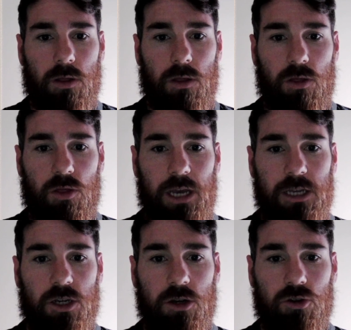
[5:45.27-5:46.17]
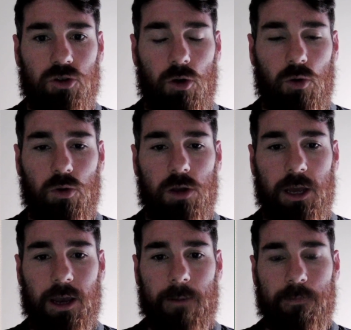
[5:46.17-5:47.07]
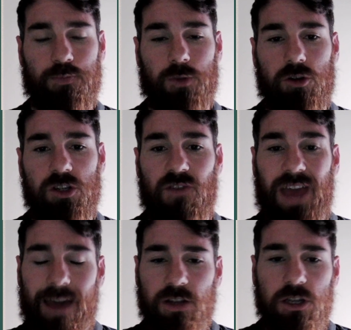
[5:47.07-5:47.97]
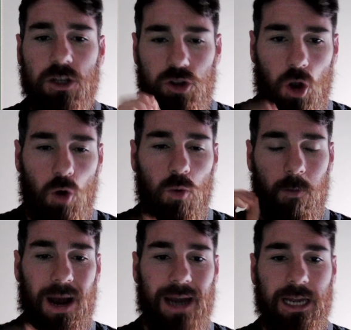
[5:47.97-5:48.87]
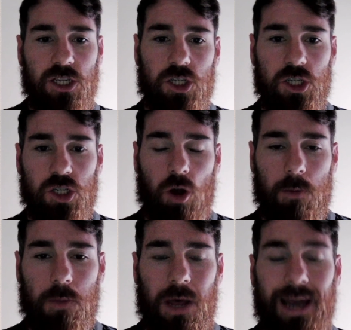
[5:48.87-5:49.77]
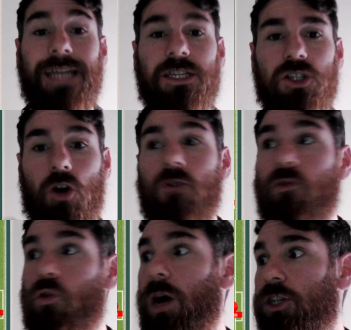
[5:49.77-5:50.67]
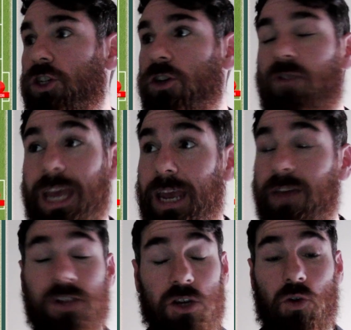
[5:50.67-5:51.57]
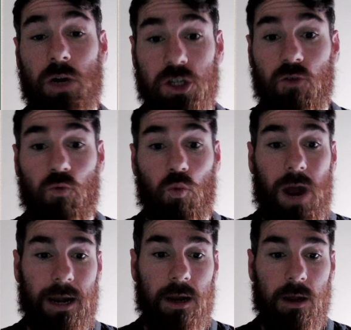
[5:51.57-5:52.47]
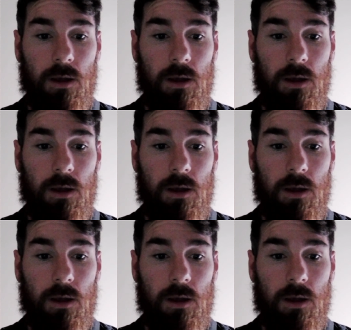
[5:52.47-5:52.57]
this control here, because if Everton don't manage to stop that, it's not a question of if, it's a question of when,